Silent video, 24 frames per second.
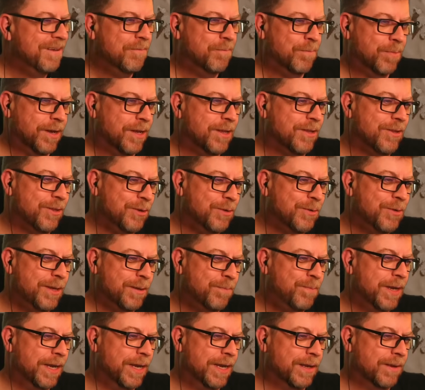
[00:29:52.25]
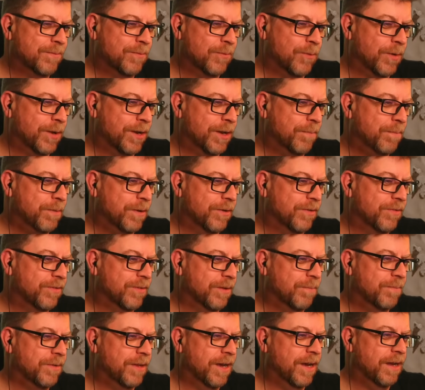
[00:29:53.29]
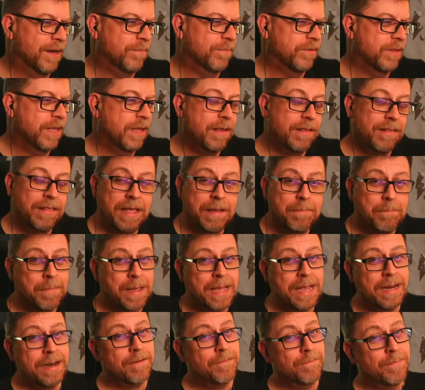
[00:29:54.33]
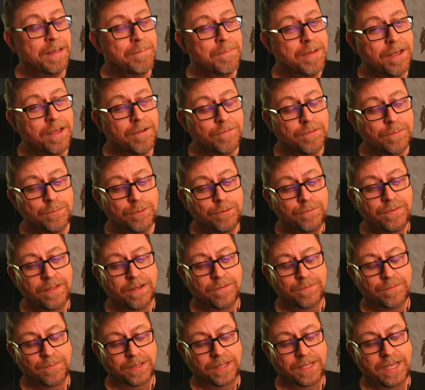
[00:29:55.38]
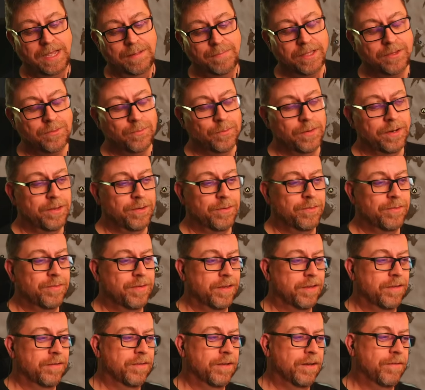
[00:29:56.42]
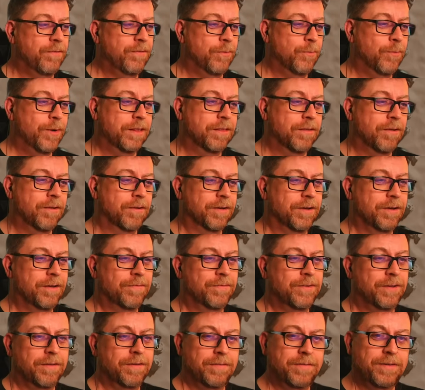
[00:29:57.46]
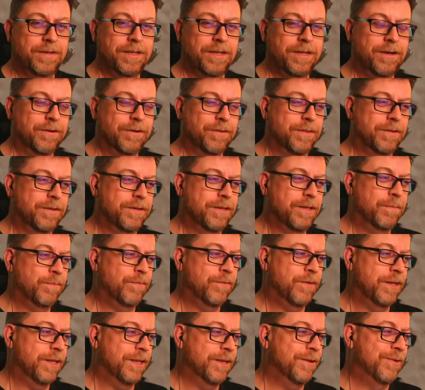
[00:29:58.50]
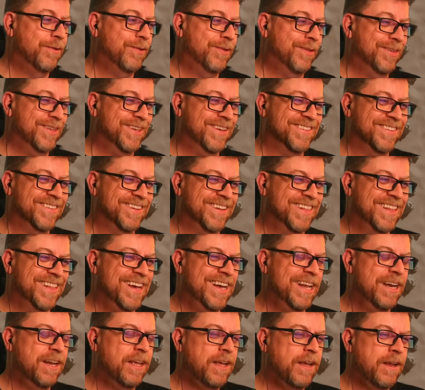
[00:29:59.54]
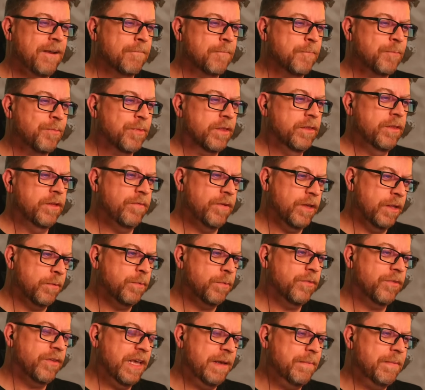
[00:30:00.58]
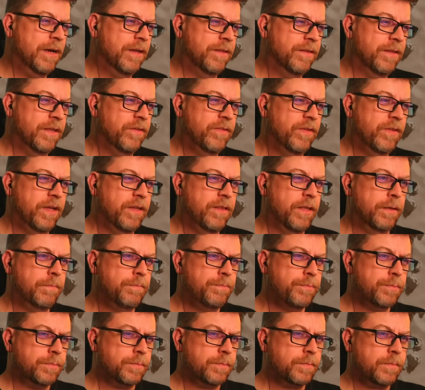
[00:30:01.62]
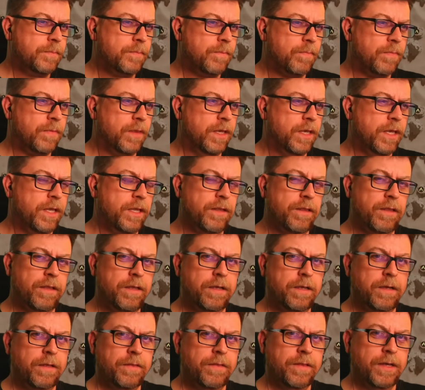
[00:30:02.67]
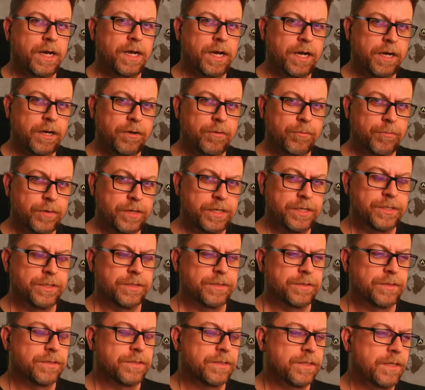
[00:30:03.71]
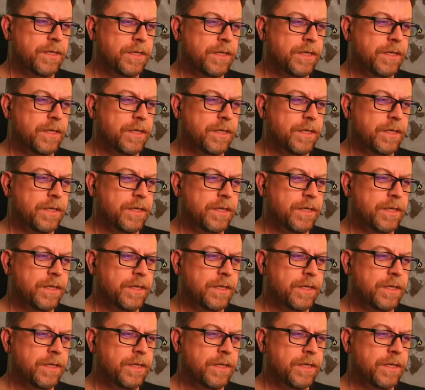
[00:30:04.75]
But you can pick one up here sometimes. They may have removed that from the game. That's one of those things that if you wait long enough to hear the tip videos and things like that, the developers came out and they said that in the higher regions,